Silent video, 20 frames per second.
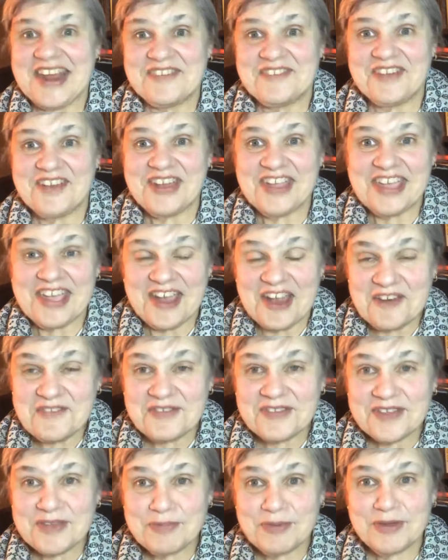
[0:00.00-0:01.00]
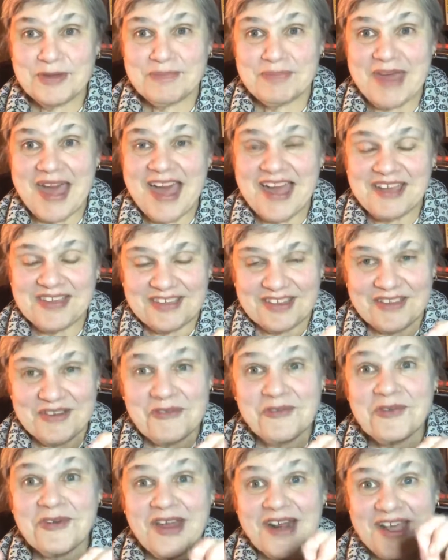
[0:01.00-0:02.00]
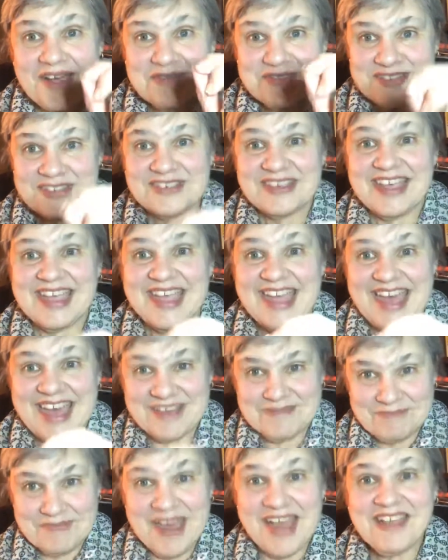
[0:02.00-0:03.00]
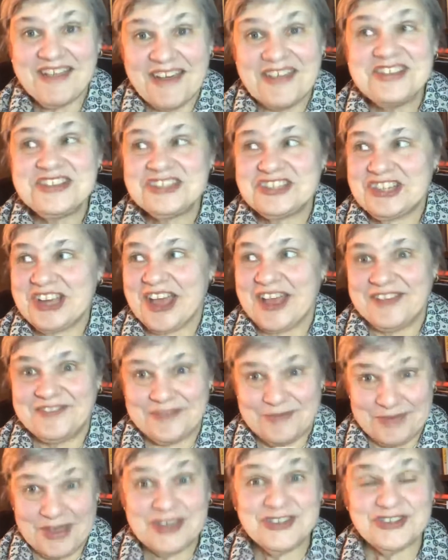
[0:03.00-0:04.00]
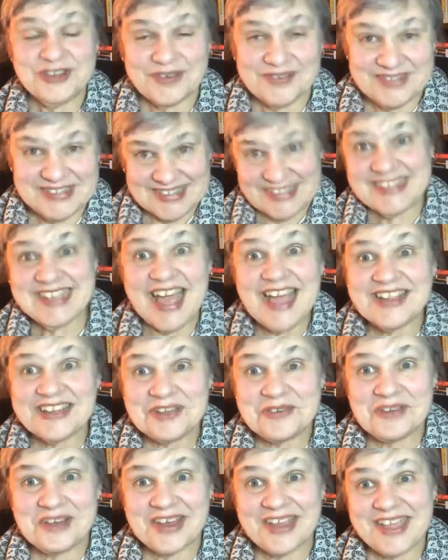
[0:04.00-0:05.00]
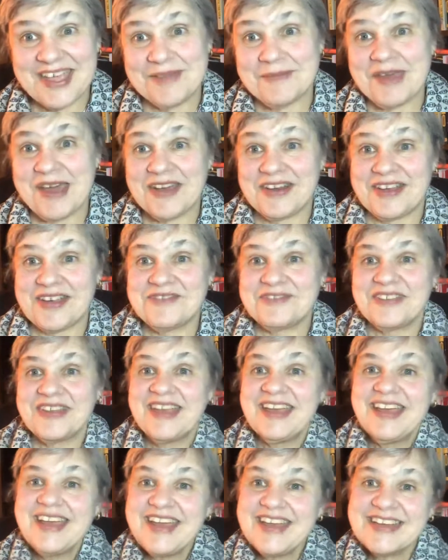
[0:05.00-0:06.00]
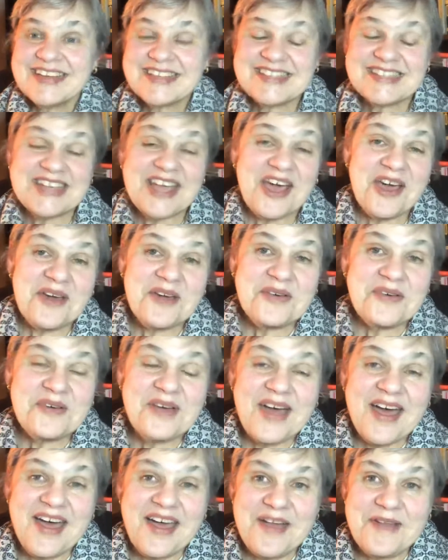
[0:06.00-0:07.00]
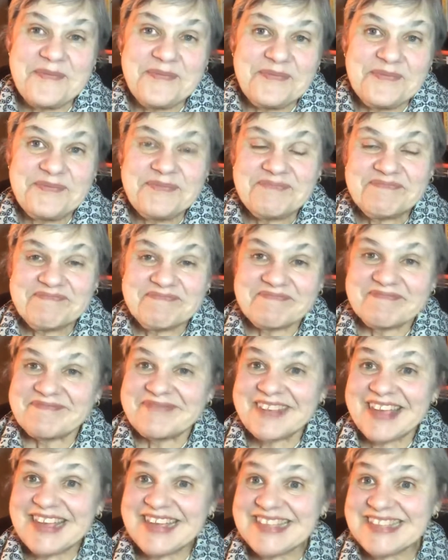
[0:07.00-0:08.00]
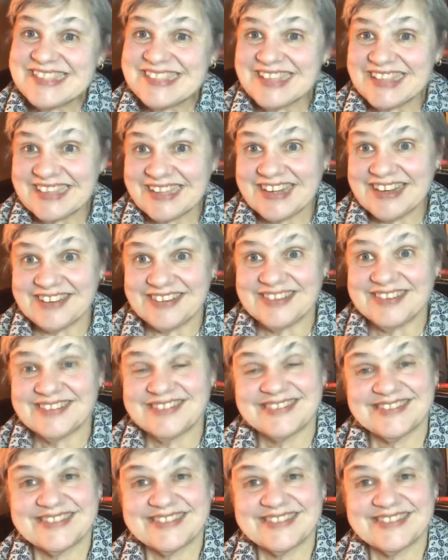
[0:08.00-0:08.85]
very carefully put back what I was looking at back on the shelf and made sure it was exactly where it came out of. So it's a little